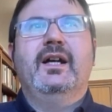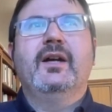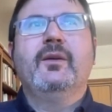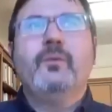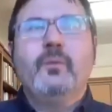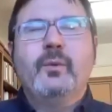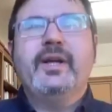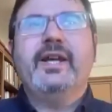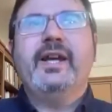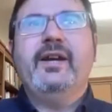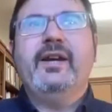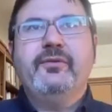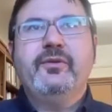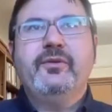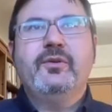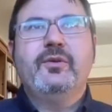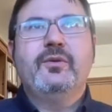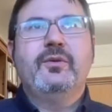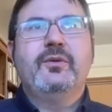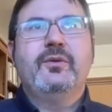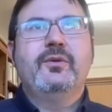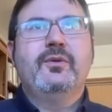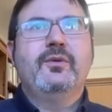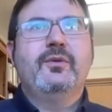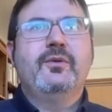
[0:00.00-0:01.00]
we have
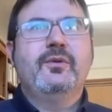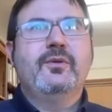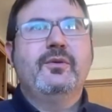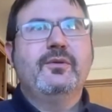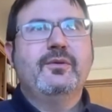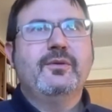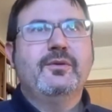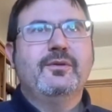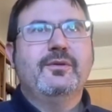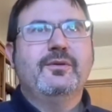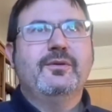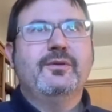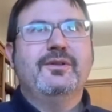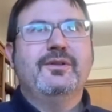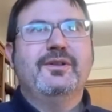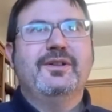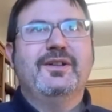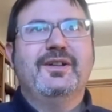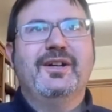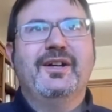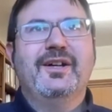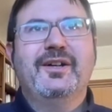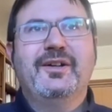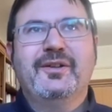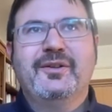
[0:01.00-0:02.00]
to
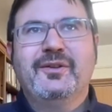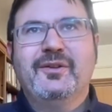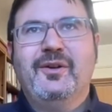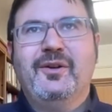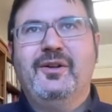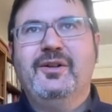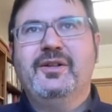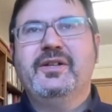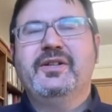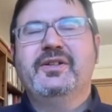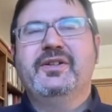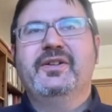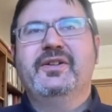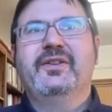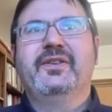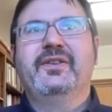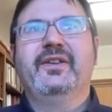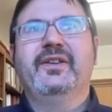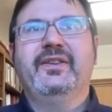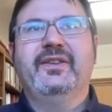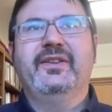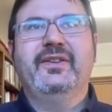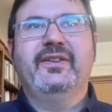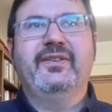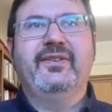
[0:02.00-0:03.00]
acknowledge
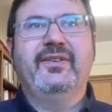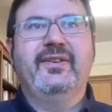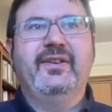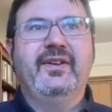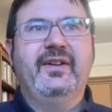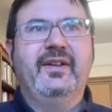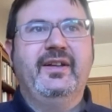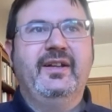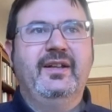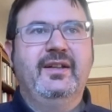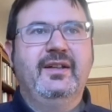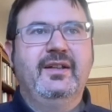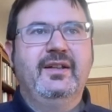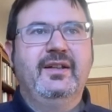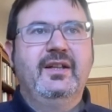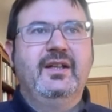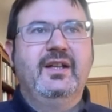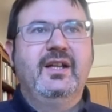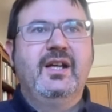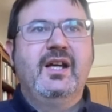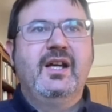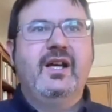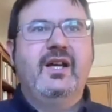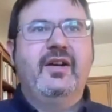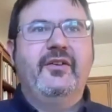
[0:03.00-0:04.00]
that
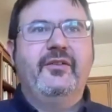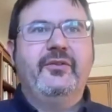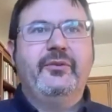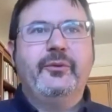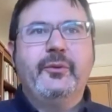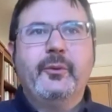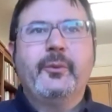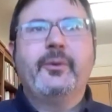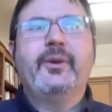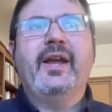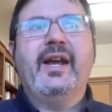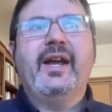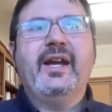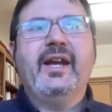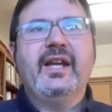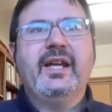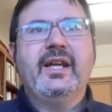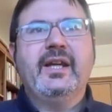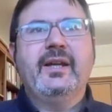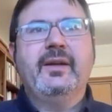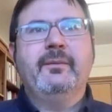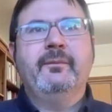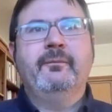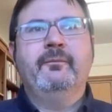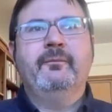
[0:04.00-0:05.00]

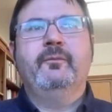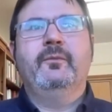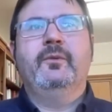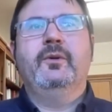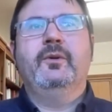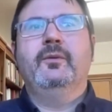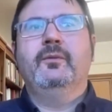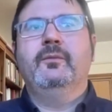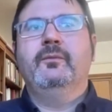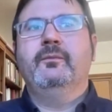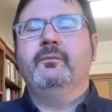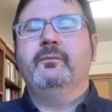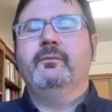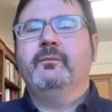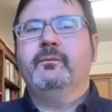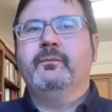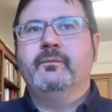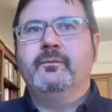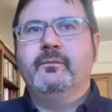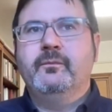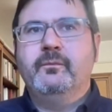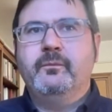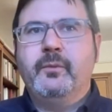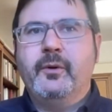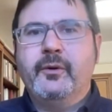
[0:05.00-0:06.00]
today
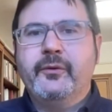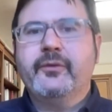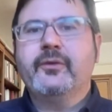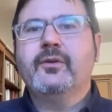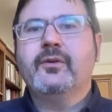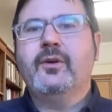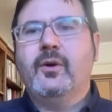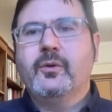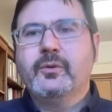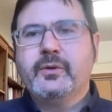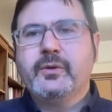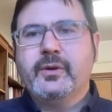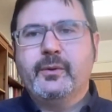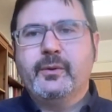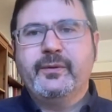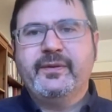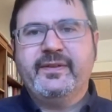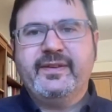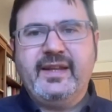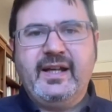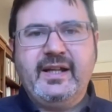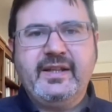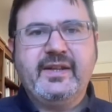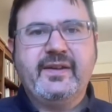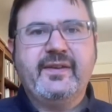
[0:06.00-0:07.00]
post-colonial
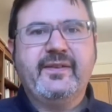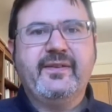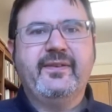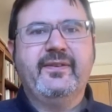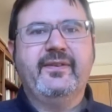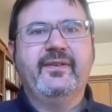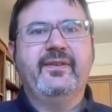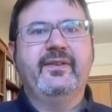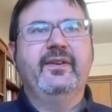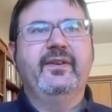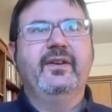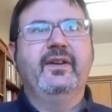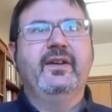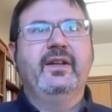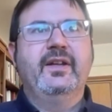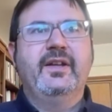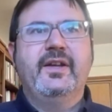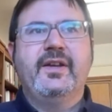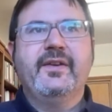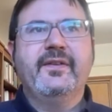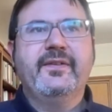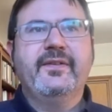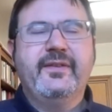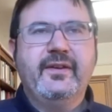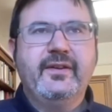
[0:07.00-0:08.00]
studies
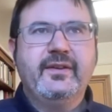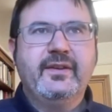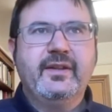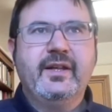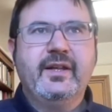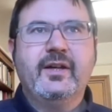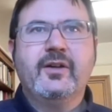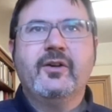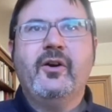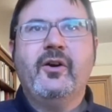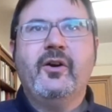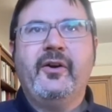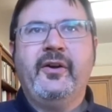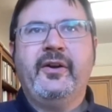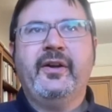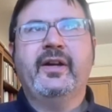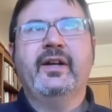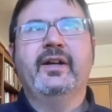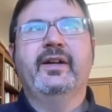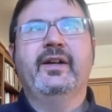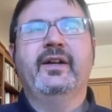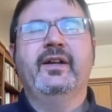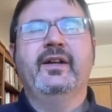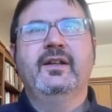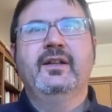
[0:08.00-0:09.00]
is undergoing
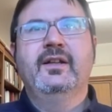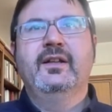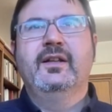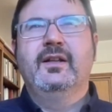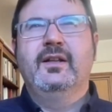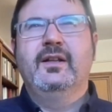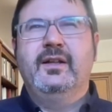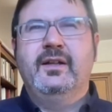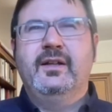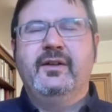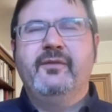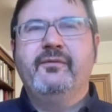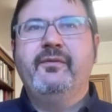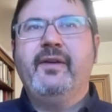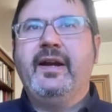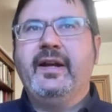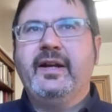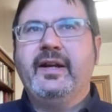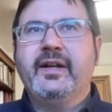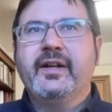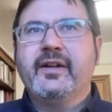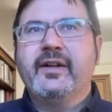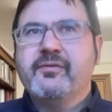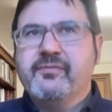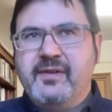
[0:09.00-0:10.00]
a
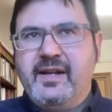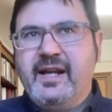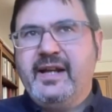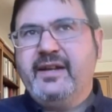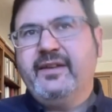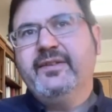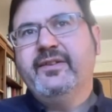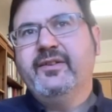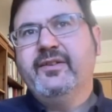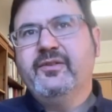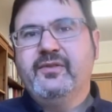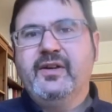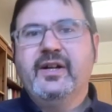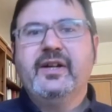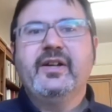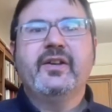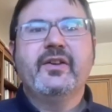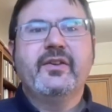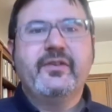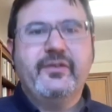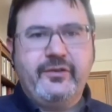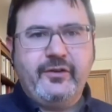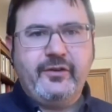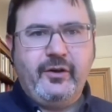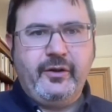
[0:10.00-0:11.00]
very reflexive and
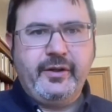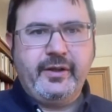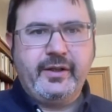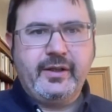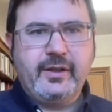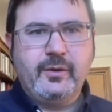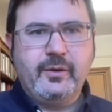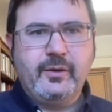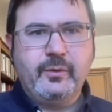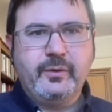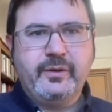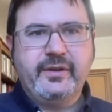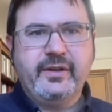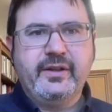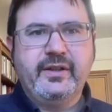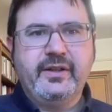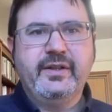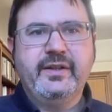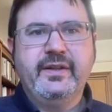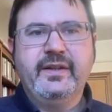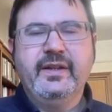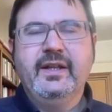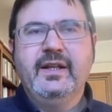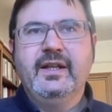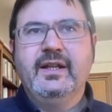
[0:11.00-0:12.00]
historical
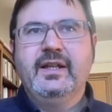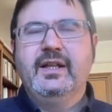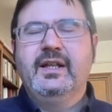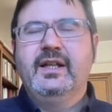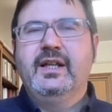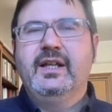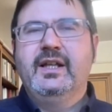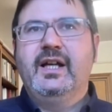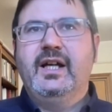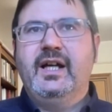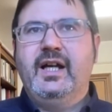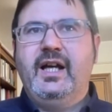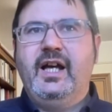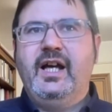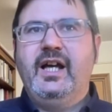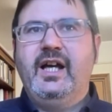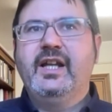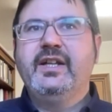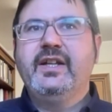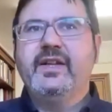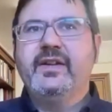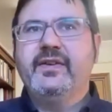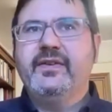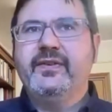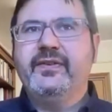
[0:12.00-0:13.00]
turn,
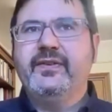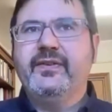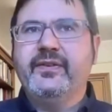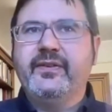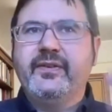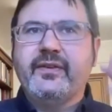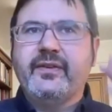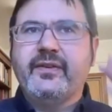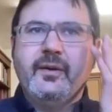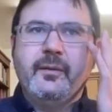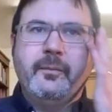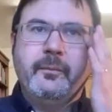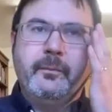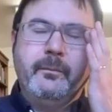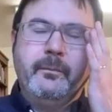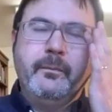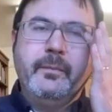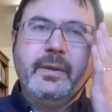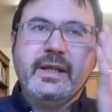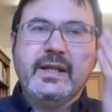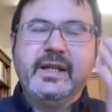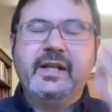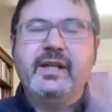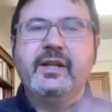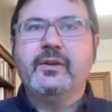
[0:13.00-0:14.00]
and is
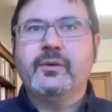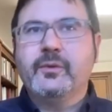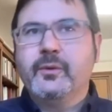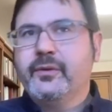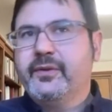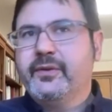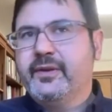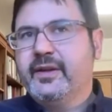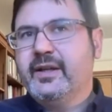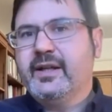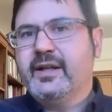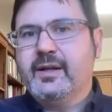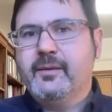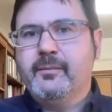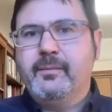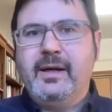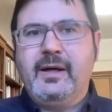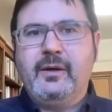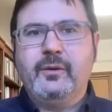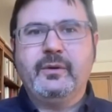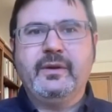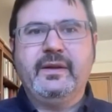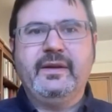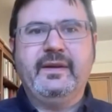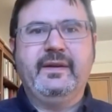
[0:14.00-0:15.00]
beginning to think
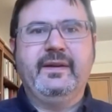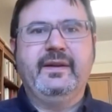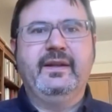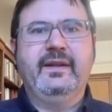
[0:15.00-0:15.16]
about